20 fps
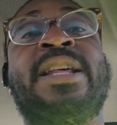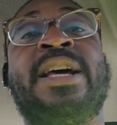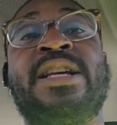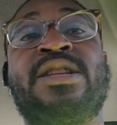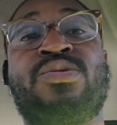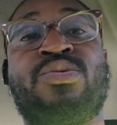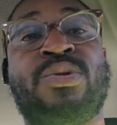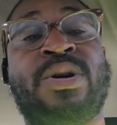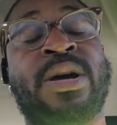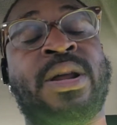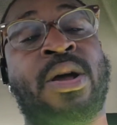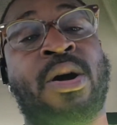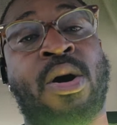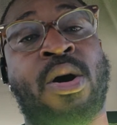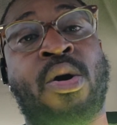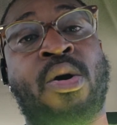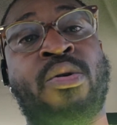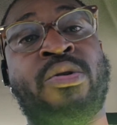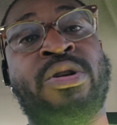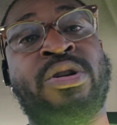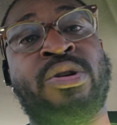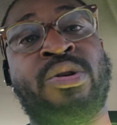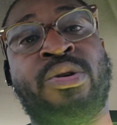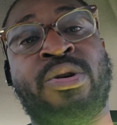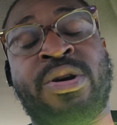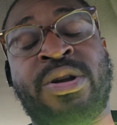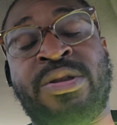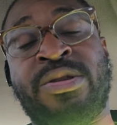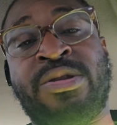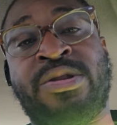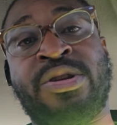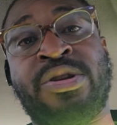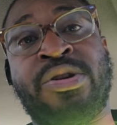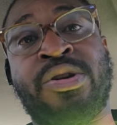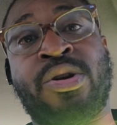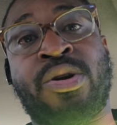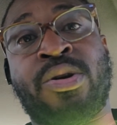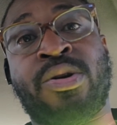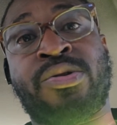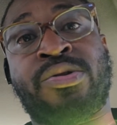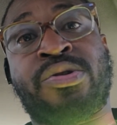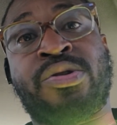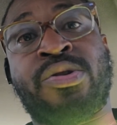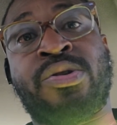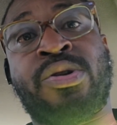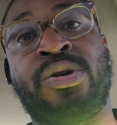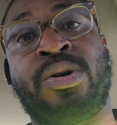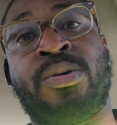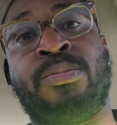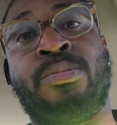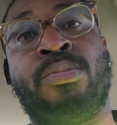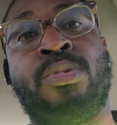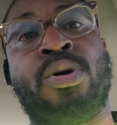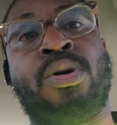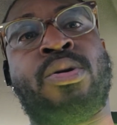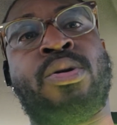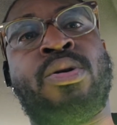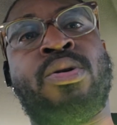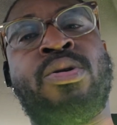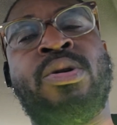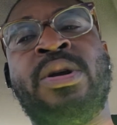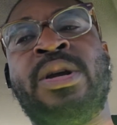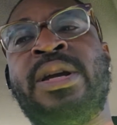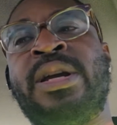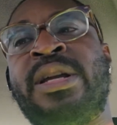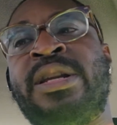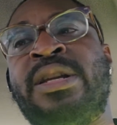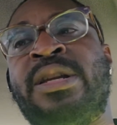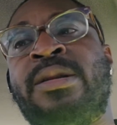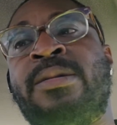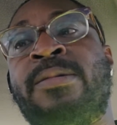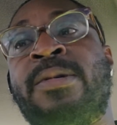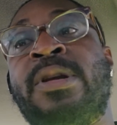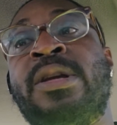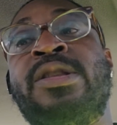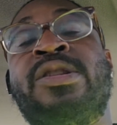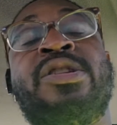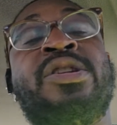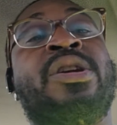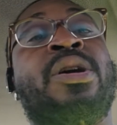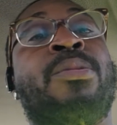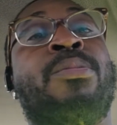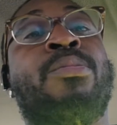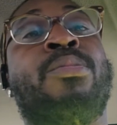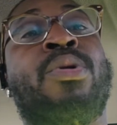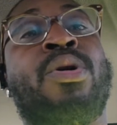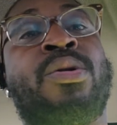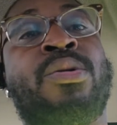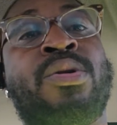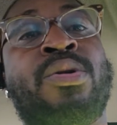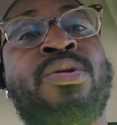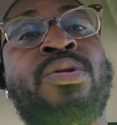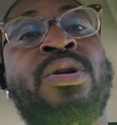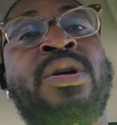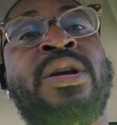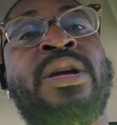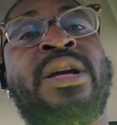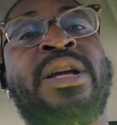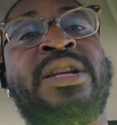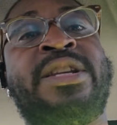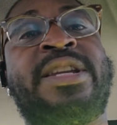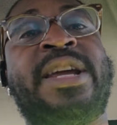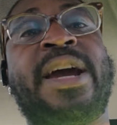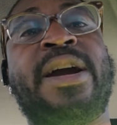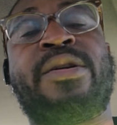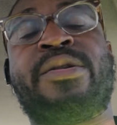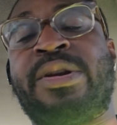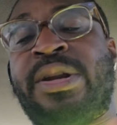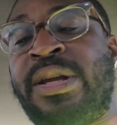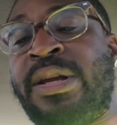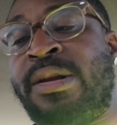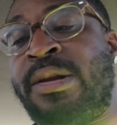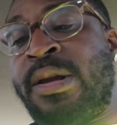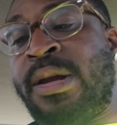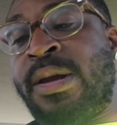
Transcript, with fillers: that's what holding on to your to your moral and to your moral integrity